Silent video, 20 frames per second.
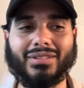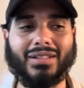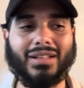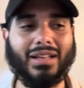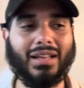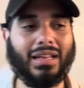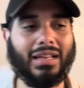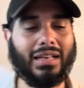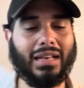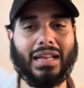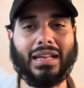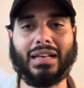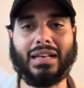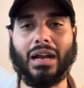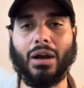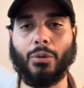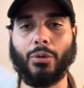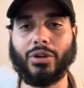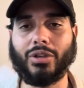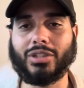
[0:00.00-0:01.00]
in
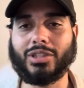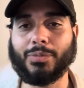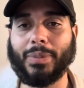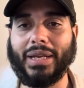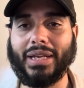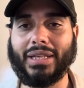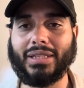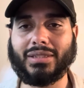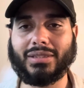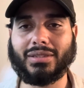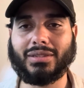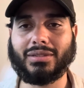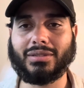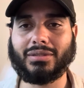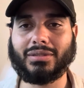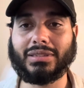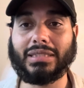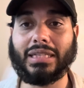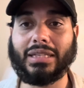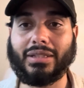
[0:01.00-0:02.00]
our space
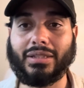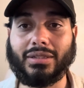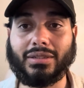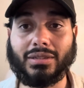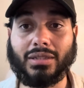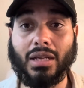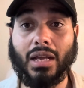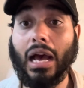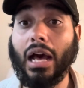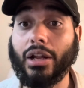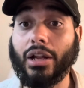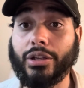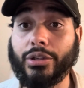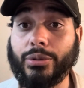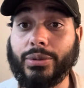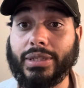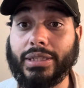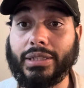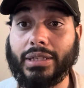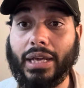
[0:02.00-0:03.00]
say this: how do you
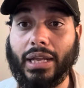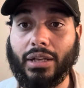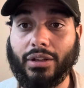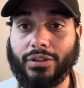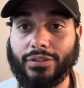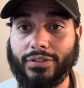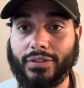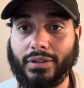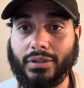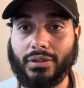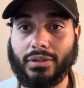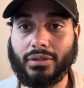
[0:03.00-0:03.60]
eat an elephant?